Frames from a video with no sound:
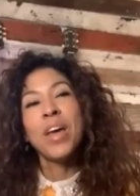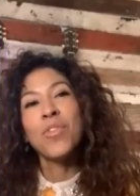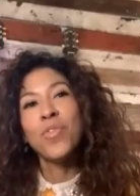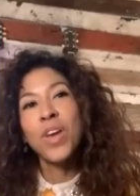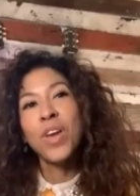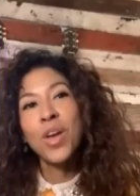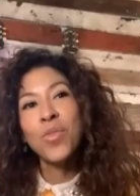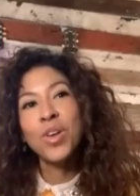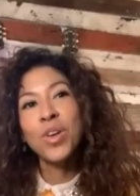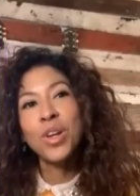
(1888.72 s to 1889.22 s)

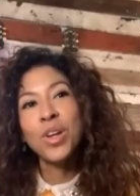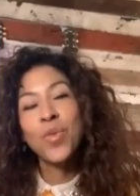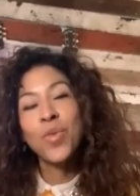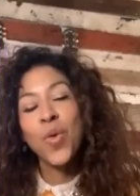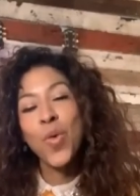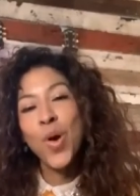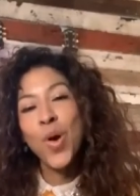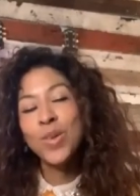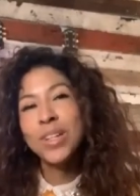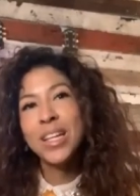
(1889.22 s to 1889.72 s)
favorite
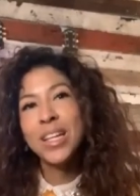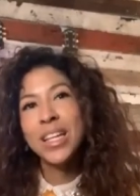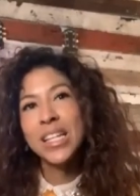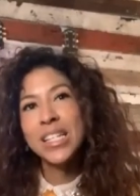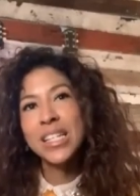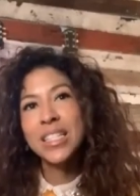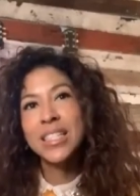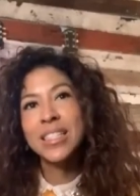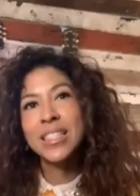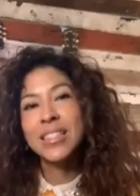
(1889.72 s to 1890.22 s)
quote
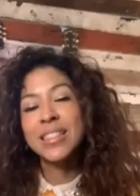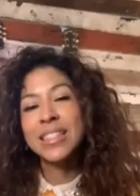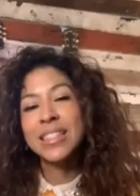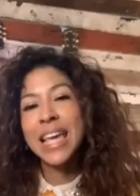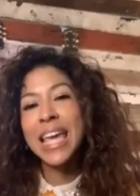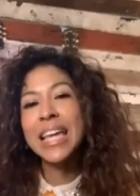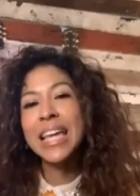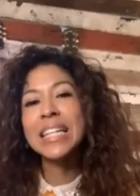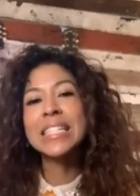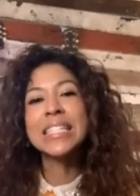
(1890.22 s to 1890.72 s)
is,
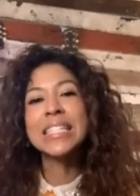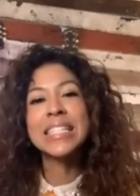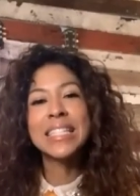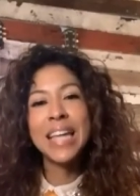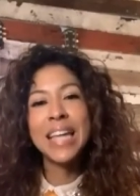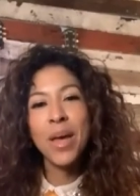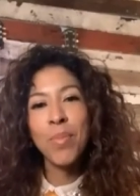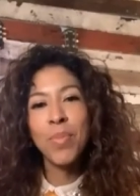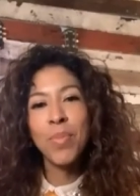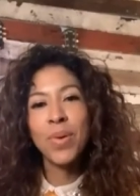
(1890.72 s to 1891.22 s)
take a
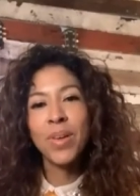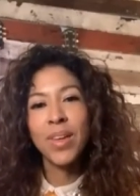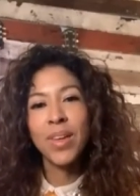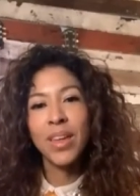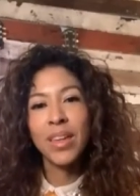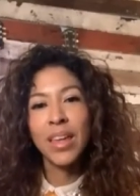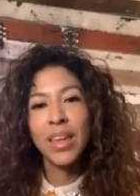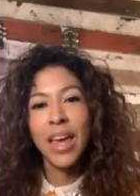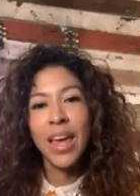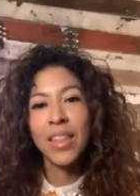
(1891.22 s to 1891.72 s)
step
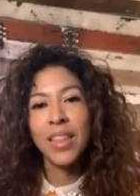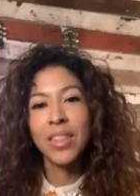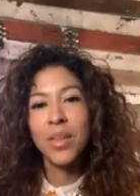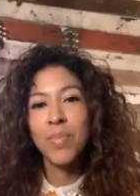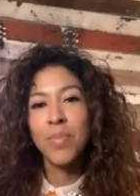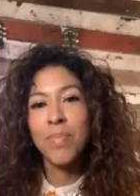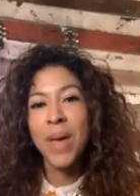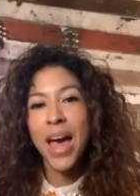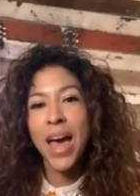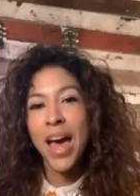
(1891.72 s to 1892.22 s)
and
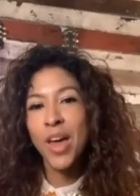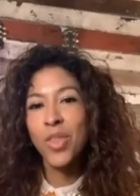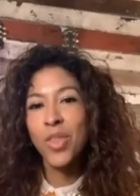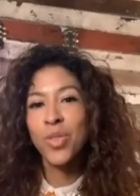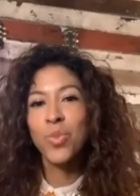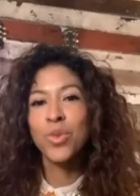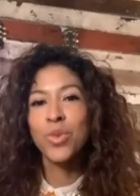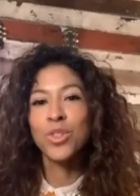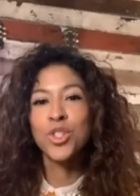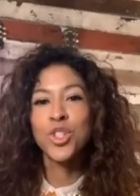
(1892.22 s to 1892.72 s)
the path
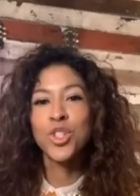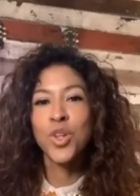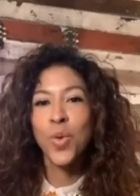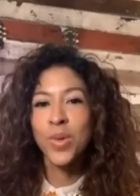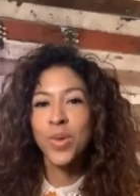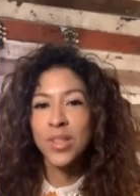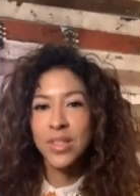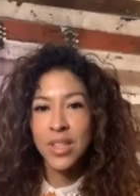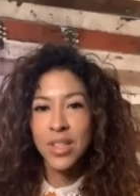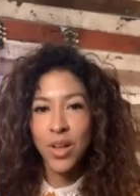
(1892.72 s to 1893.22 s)
will show
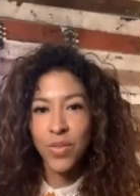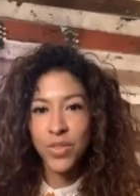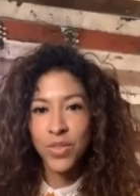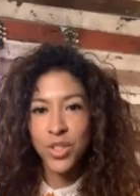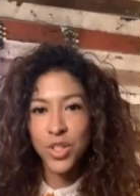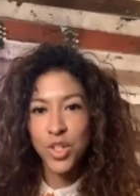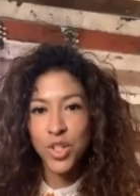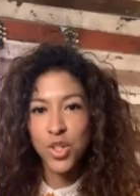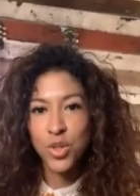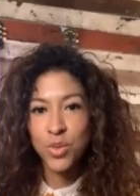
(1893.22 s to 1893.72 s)
itself
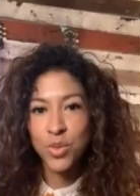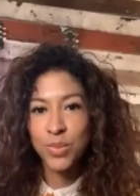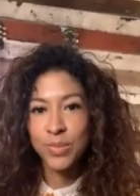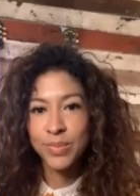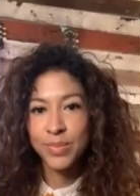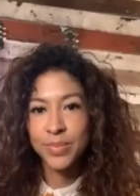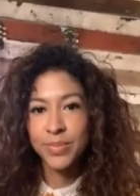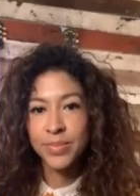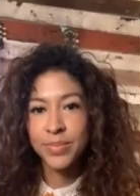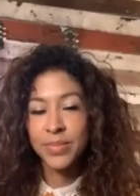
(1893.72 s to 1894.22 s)
to you.
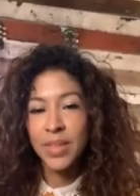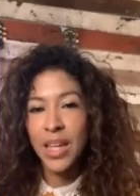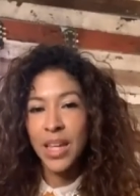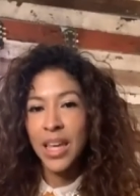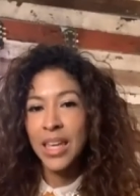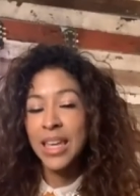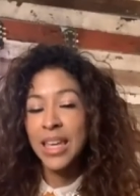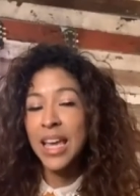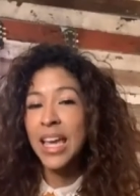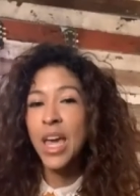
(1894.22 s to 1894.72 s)

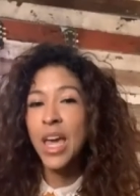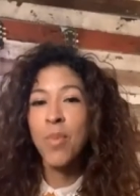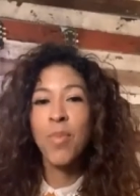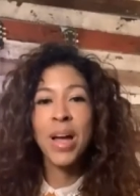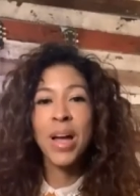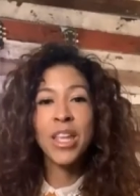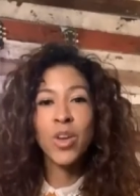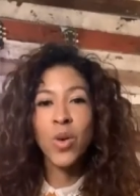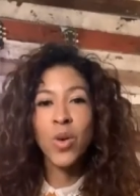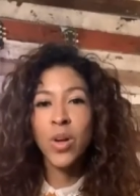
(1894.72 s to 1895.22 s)
Y en
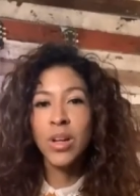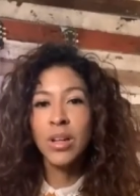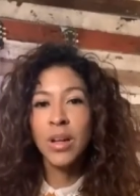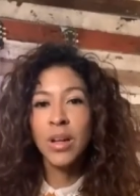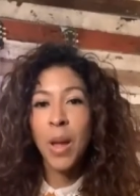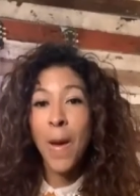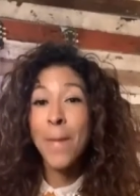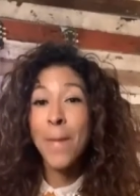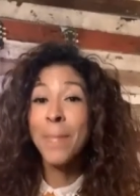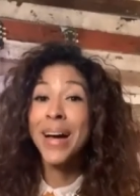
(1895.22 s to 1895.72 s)
español,
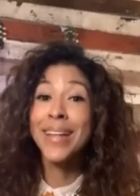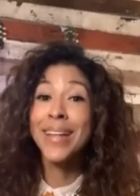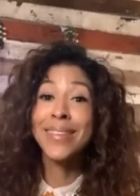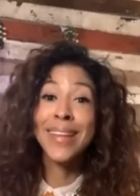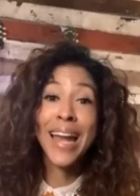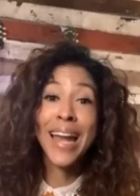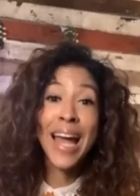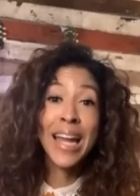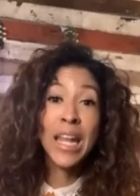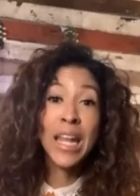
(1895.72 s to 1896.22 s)
para
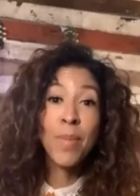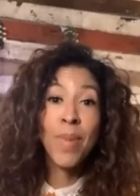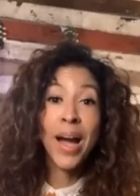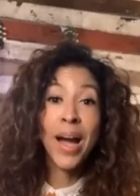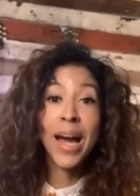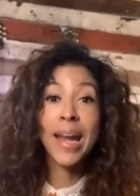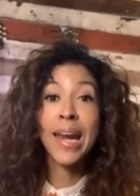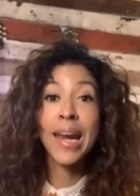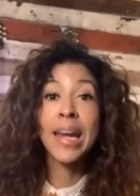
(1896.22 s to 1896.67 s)
atrás ni para agarrar